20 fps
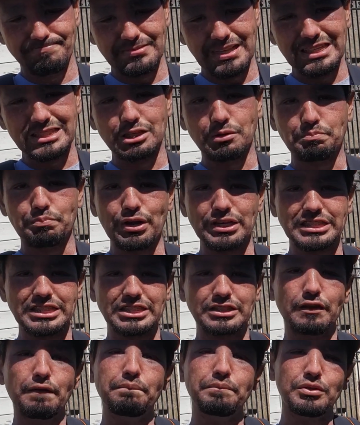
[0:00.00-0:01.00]
it suppresses
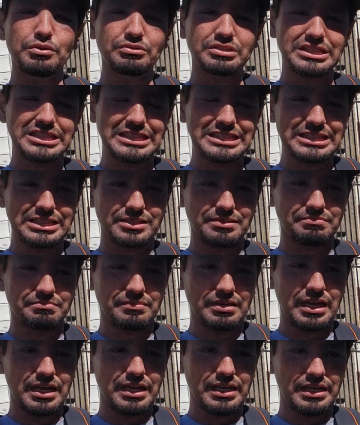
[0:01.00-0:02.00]
the immune system
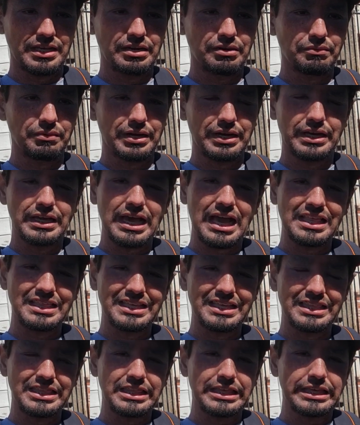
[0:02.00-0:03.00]
in a way. And
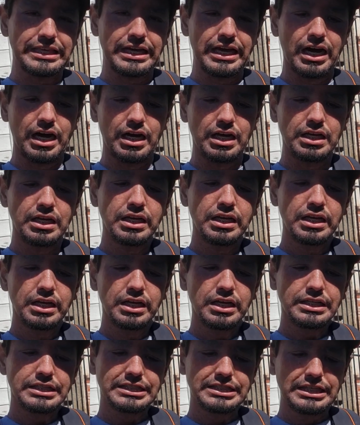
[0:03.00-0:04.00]
then the
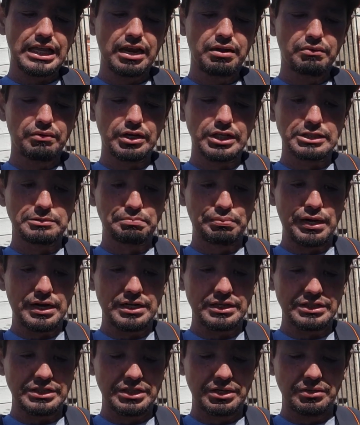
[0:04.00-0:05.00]
steroids,
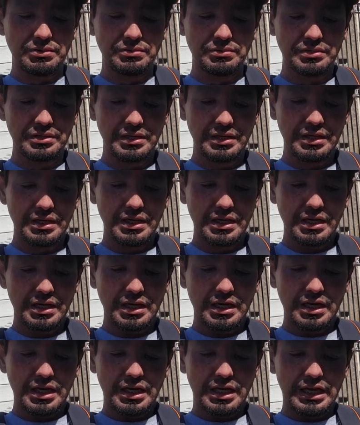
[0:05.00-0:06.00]
prednisone,
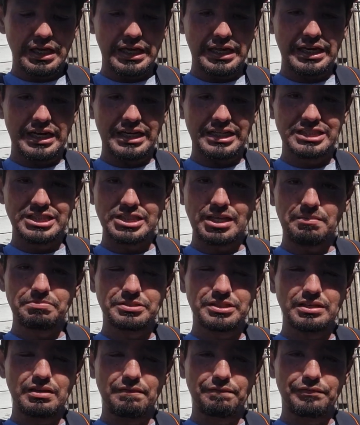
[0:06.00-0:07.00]
it stops
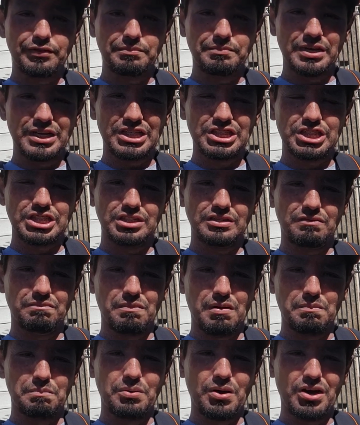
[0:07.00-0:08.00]
the inflammation of
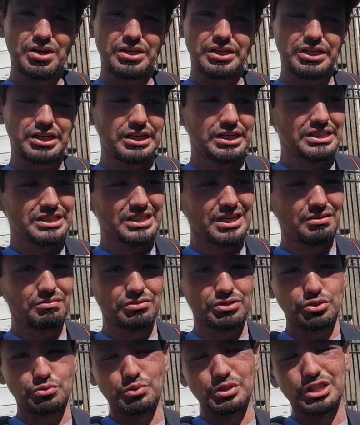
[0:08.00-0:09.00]
my body, because I
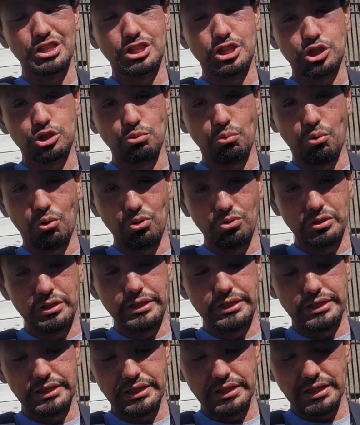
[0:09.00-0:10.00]
was really
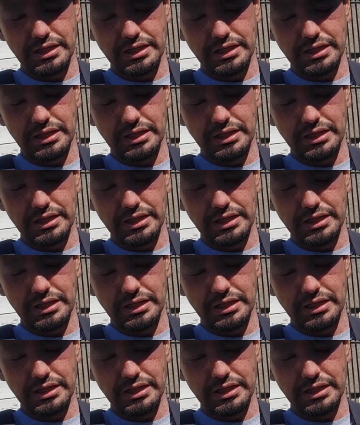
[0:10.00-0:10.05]
swollen.